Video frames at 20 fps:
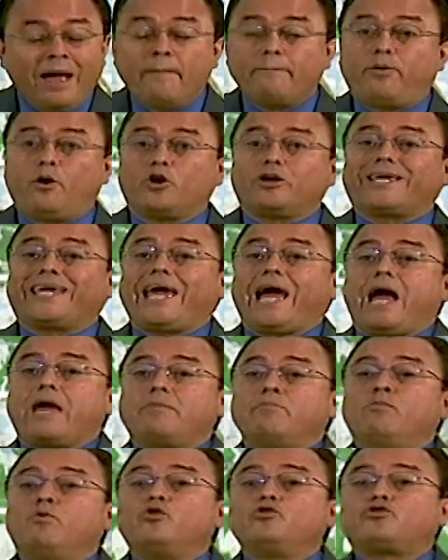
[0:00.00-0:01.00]
Because there
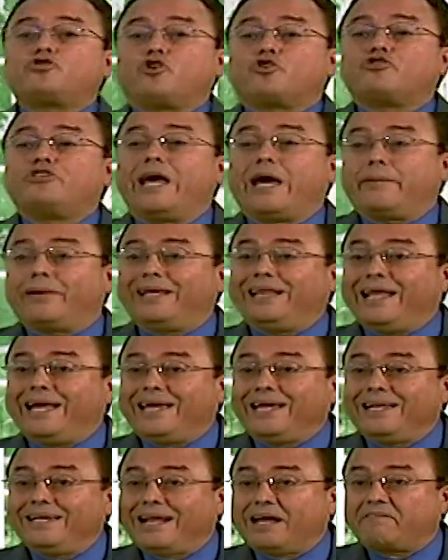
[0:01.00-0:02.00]
are many who are weak
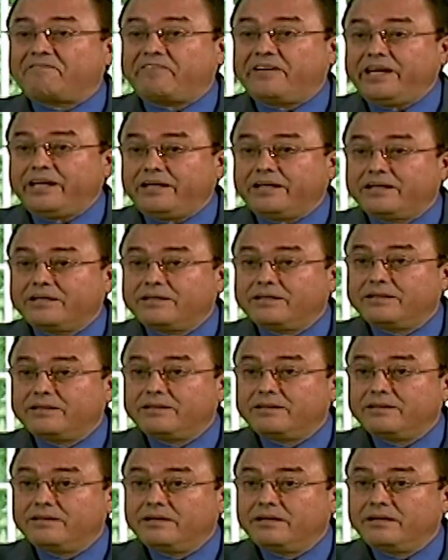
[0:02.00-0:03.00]
in the faith
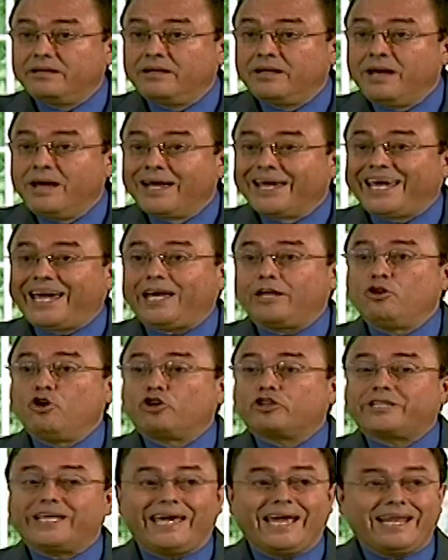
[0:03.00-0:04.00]

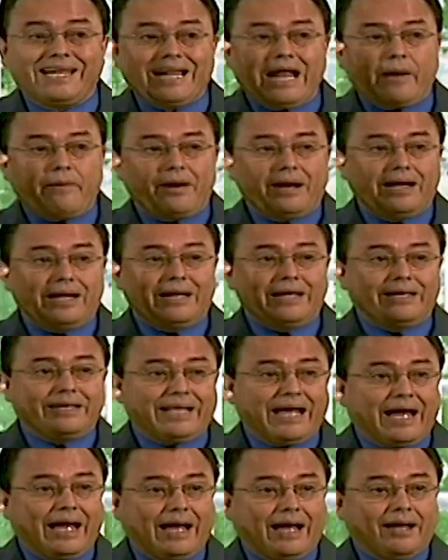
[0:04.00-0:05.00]
that do not have the
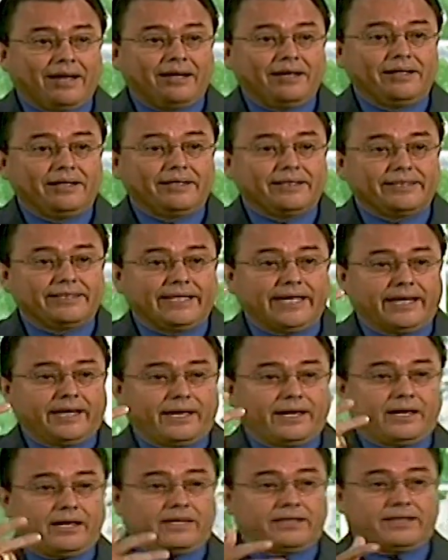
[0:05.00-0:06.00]
ability to
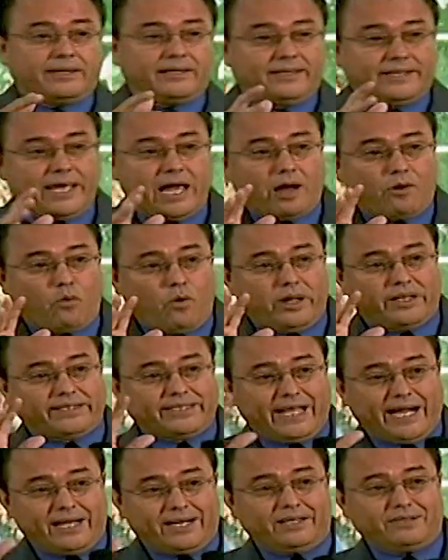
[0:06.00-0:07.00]
withstand these
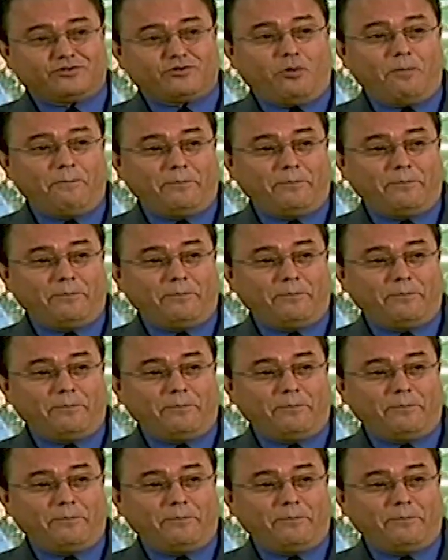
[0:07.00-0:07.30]
missiles.